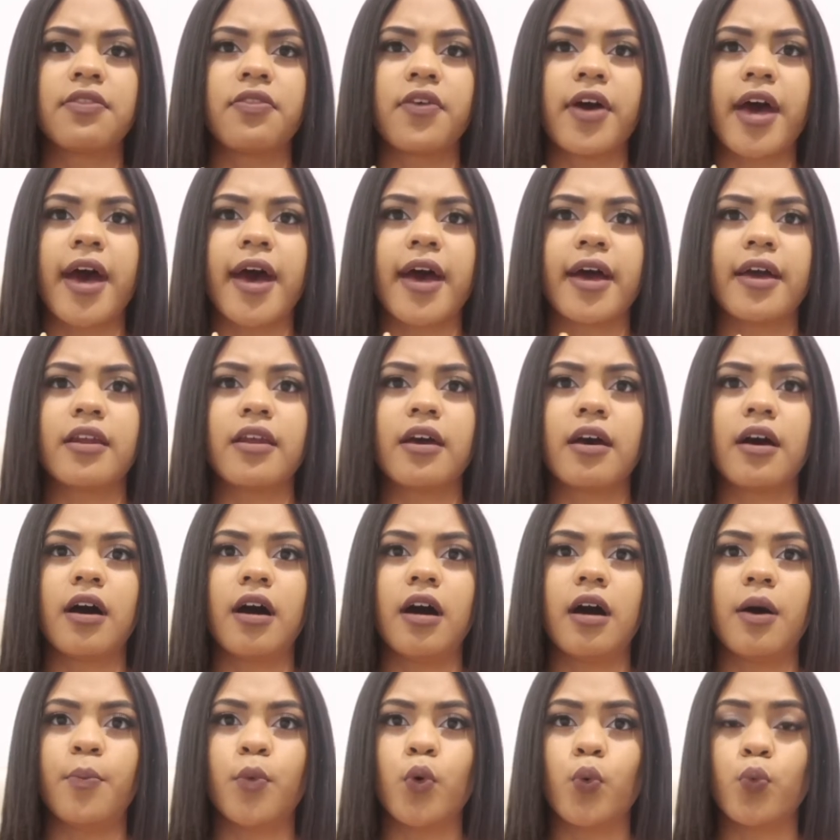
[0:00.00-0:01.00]

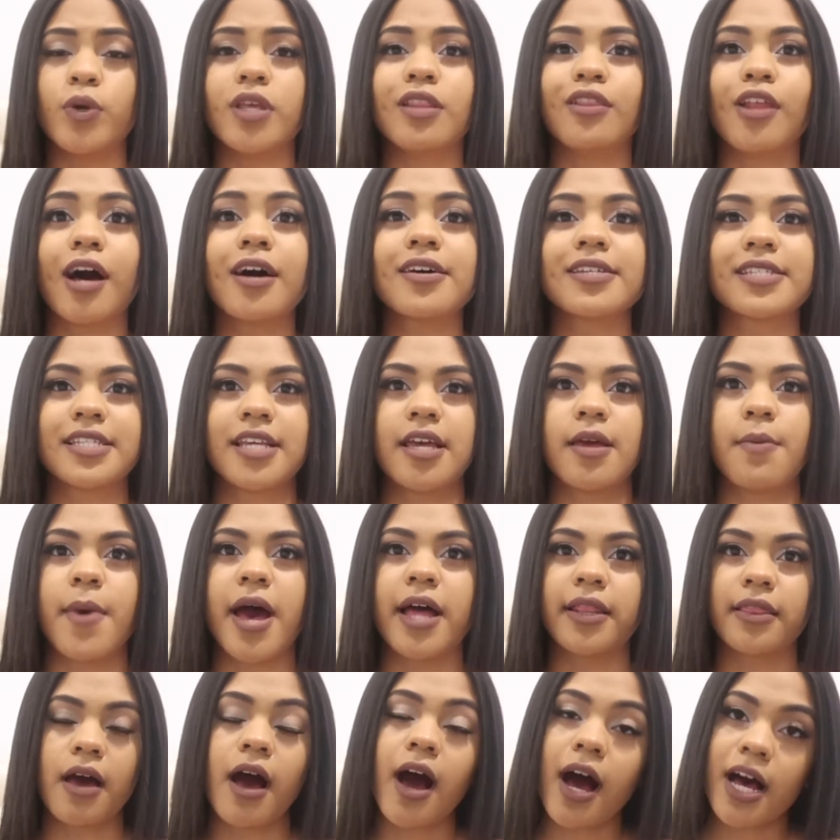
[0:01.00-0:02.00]
that we lost him
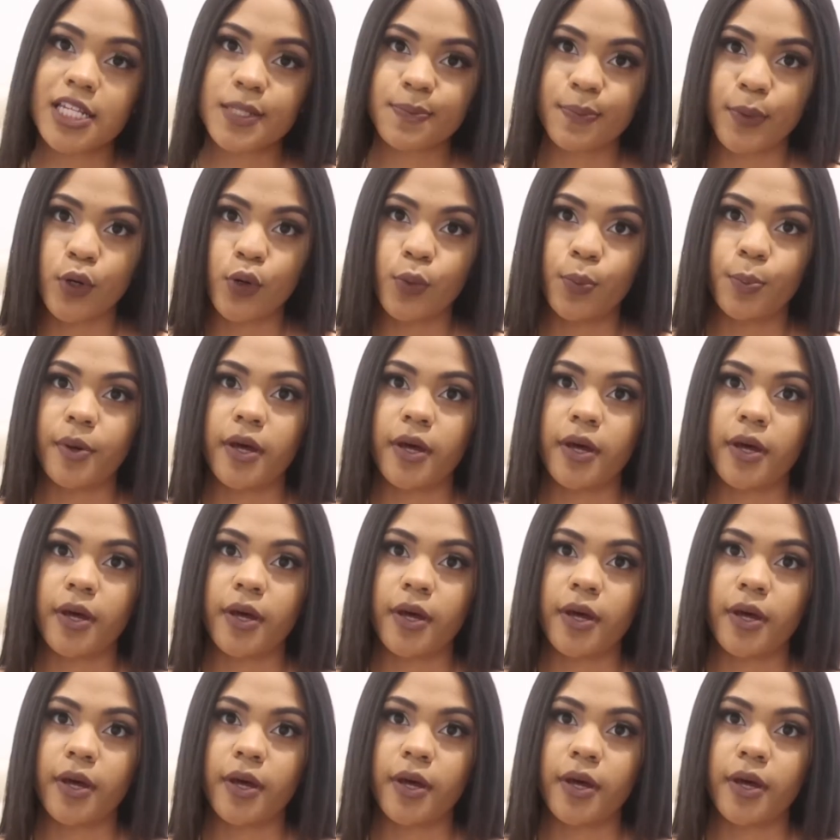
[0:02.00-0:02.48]
at the hospital,